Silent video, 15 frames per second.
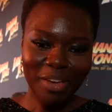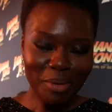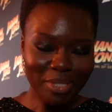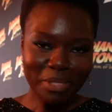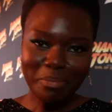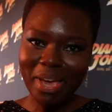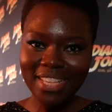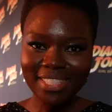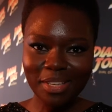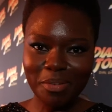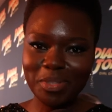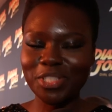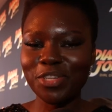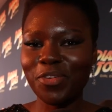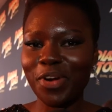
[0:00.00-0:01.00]
It was amazing.
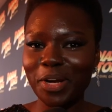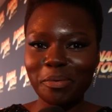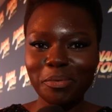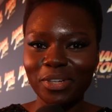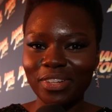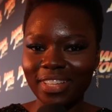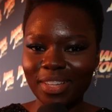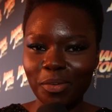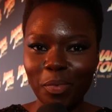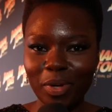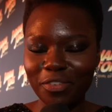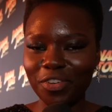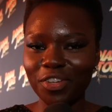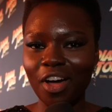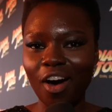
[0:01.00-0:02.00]
It was incredible. A
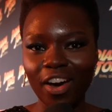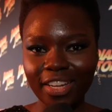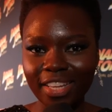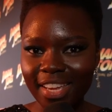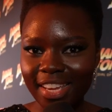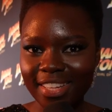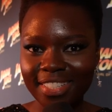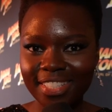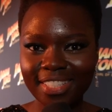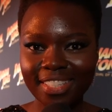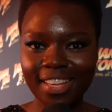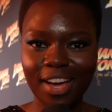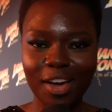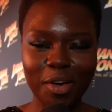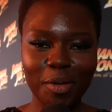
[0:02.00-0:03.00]
wonderful audience.
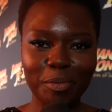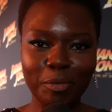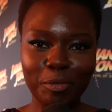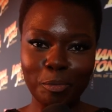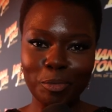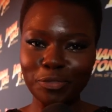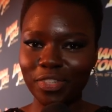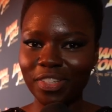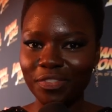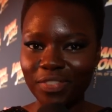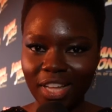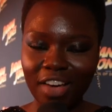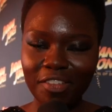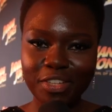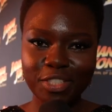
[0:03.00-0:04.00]
The room was full
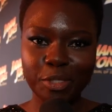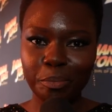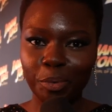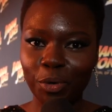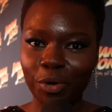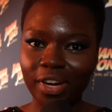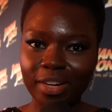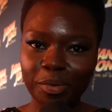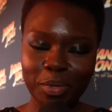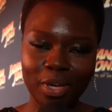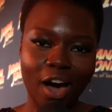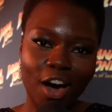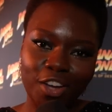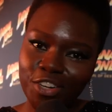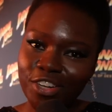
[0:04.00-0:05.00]
of love and support.
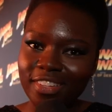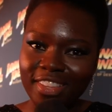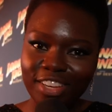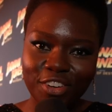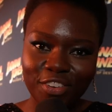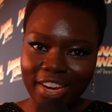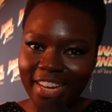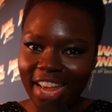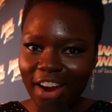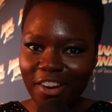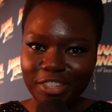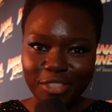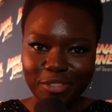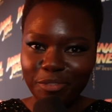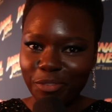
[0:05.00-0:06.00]
We honored the great
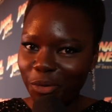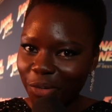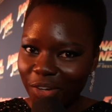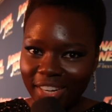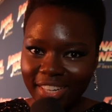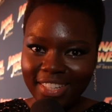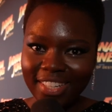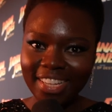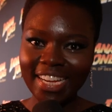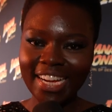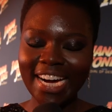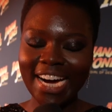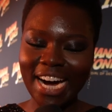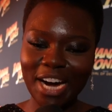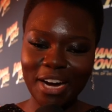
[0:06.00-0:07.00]
Harrison Ford.
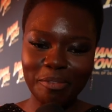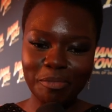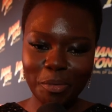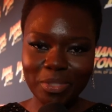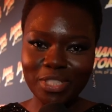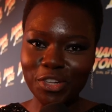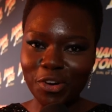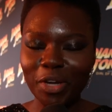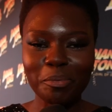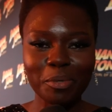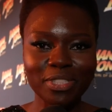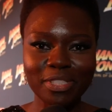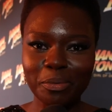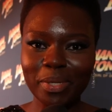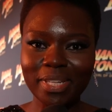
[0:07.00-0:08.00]
It was
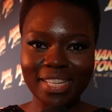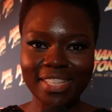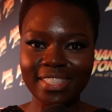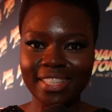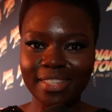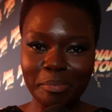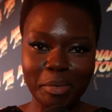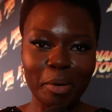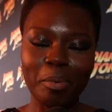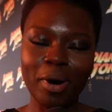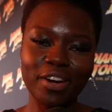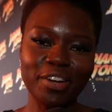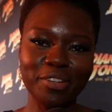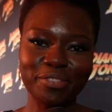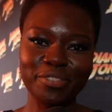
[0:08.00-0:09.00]
incredible to witness and be a
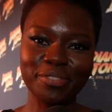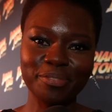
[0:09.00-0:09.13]
part of.